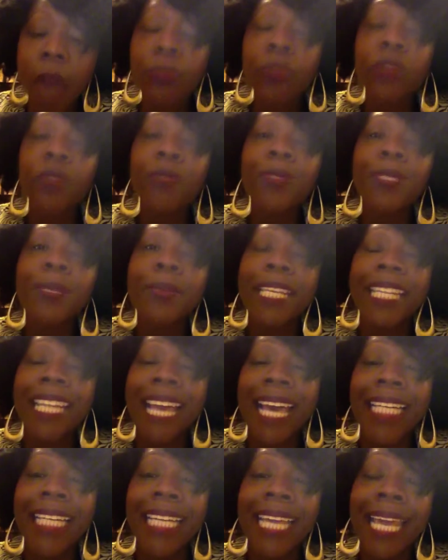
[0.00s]
proves to be
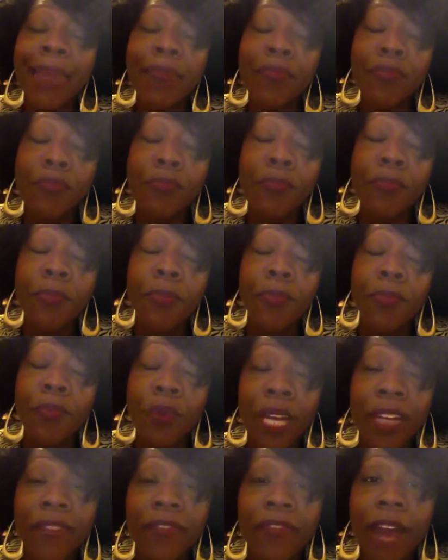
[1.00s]

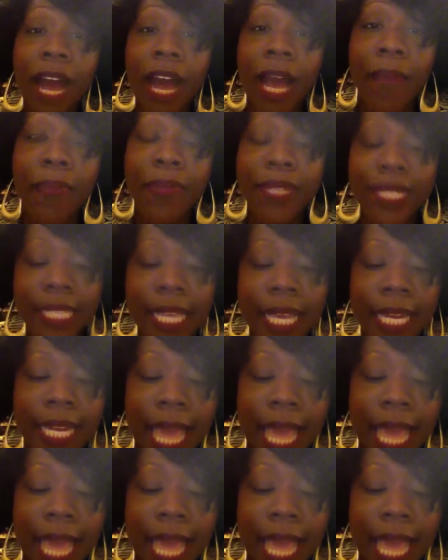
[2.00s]
98.5%